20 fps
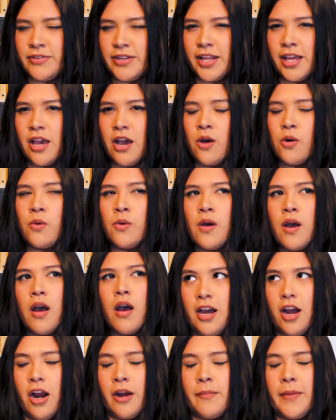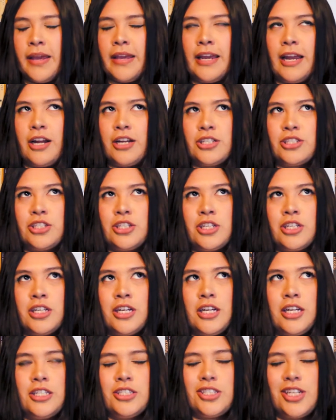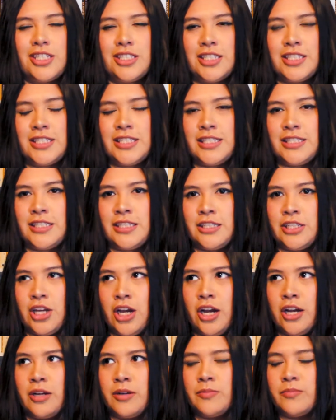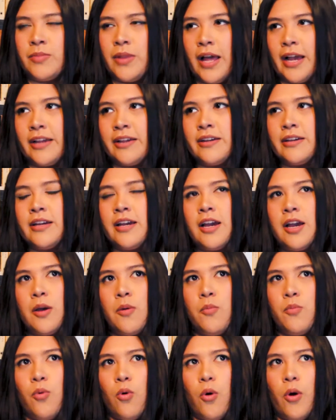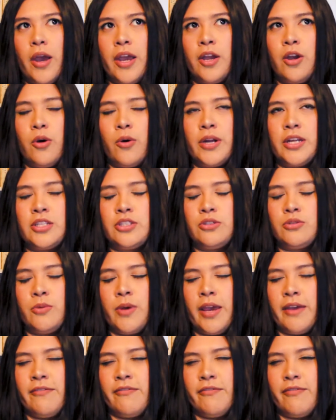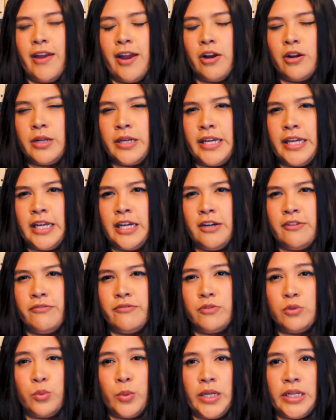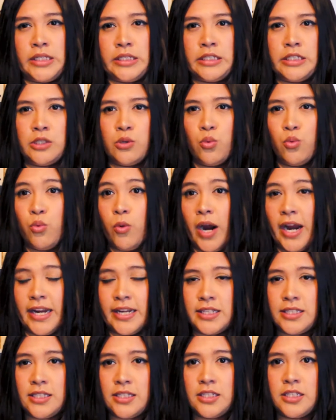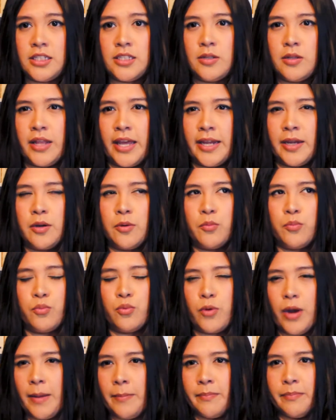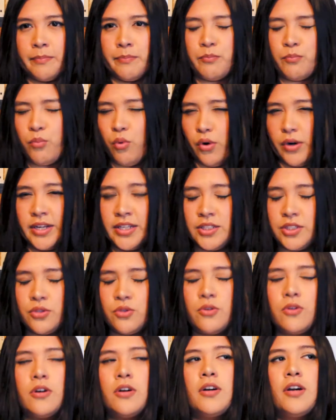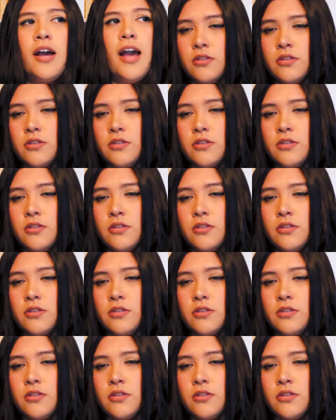video. Our main character, Justice, is a young black boy going to a very affluent white like prep boarding school.